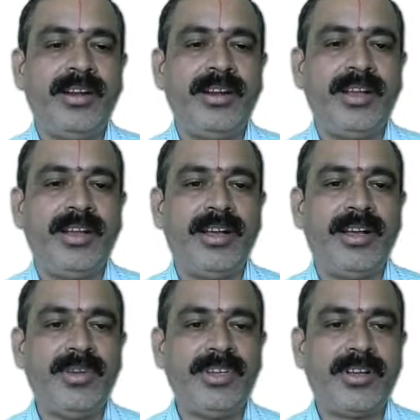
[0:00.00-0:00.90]
and
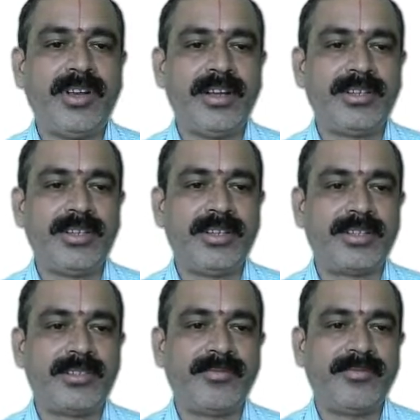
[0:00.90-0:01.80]
which
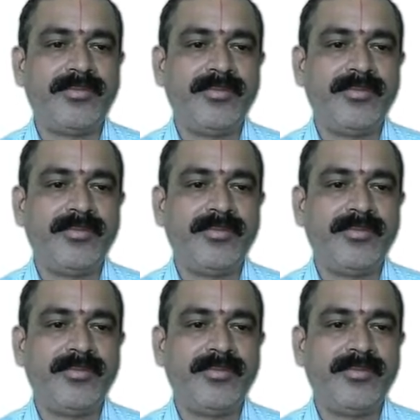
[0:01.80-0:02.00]
causes